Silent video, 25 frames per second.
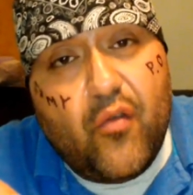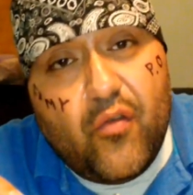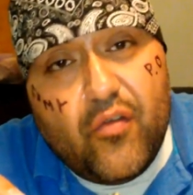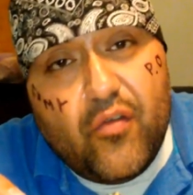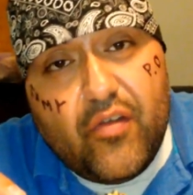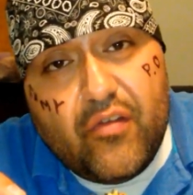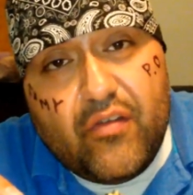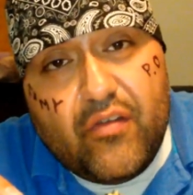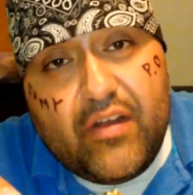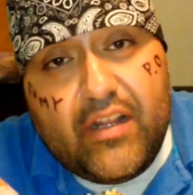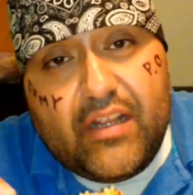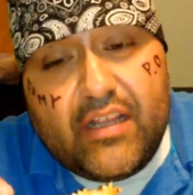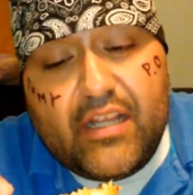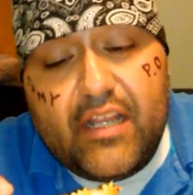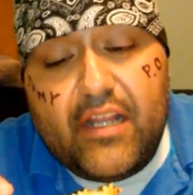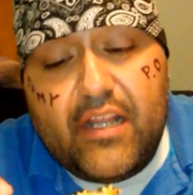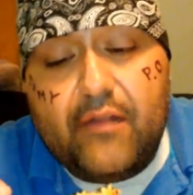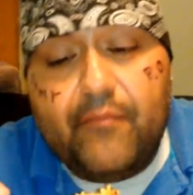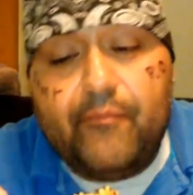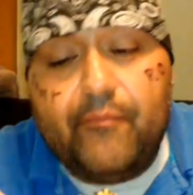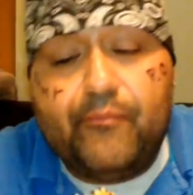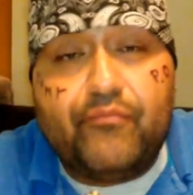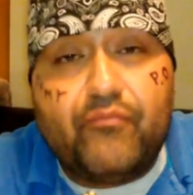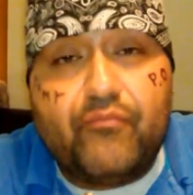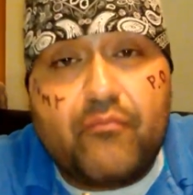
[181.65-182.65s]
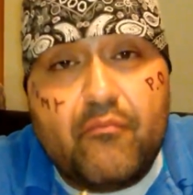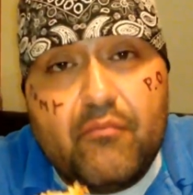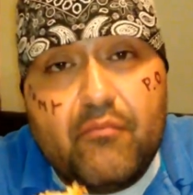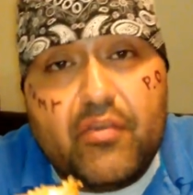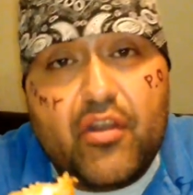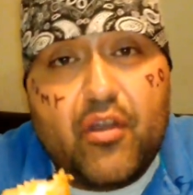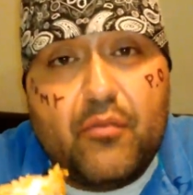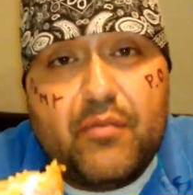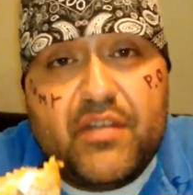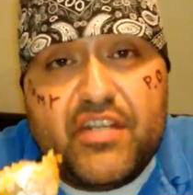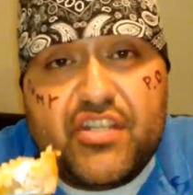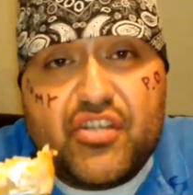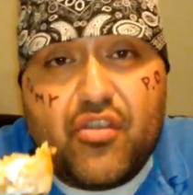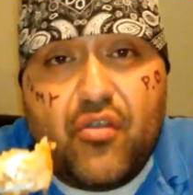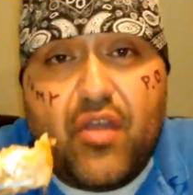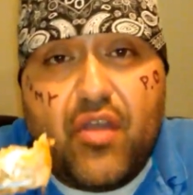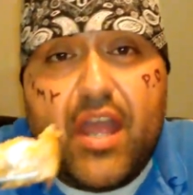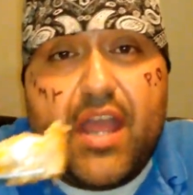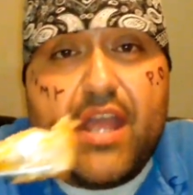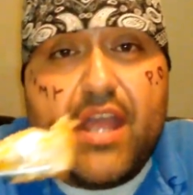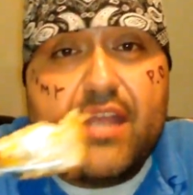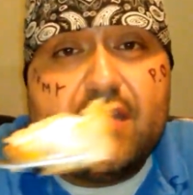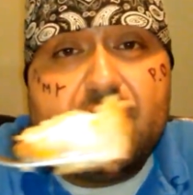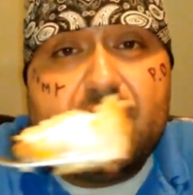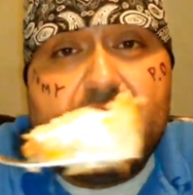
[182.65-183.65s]
horn or anything, but I'll beat your
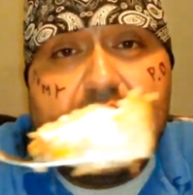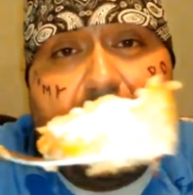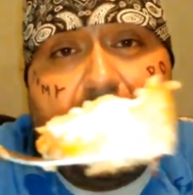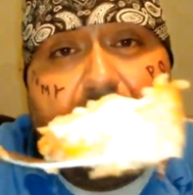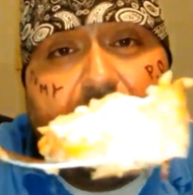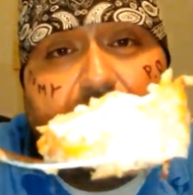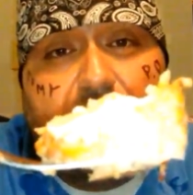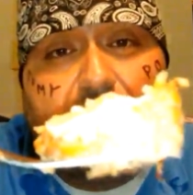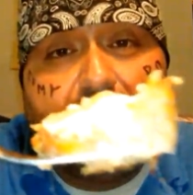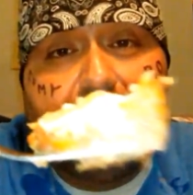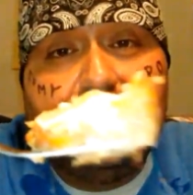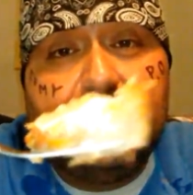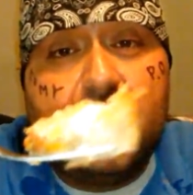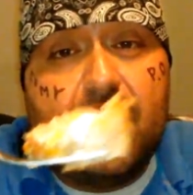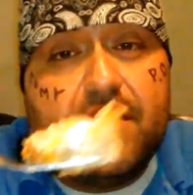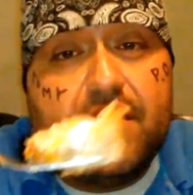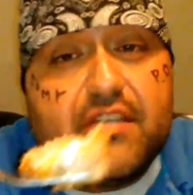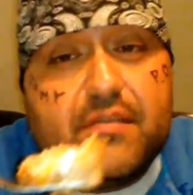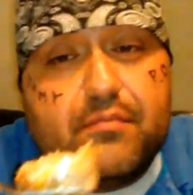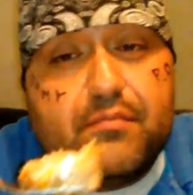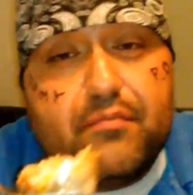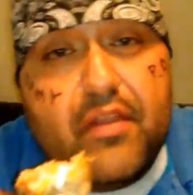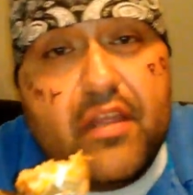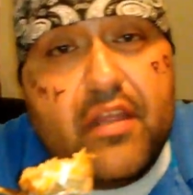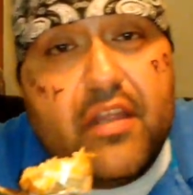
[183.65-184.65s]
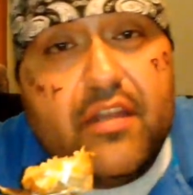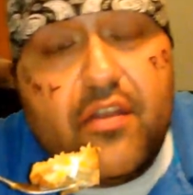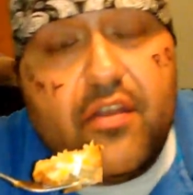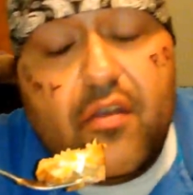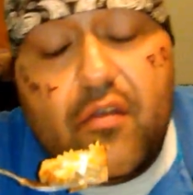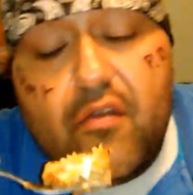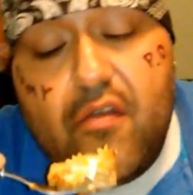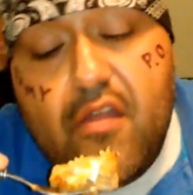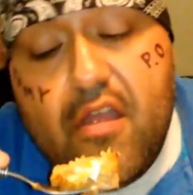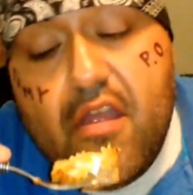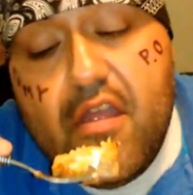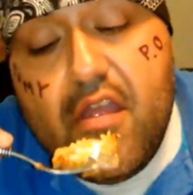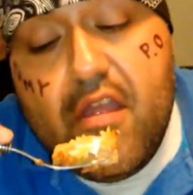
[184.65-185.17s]
ass. I'm just playing though.